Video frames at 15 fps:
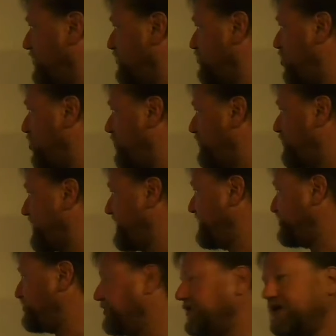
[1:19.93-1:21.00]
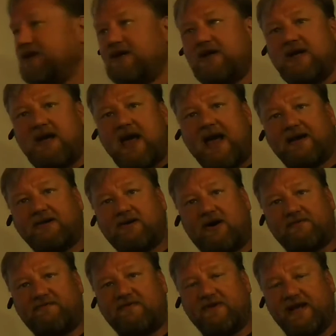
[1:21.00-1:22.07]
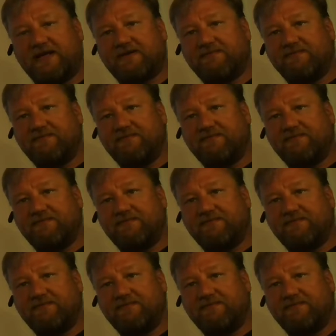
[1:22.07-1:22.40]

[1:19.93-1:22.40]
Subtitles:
cooperation, and conflict.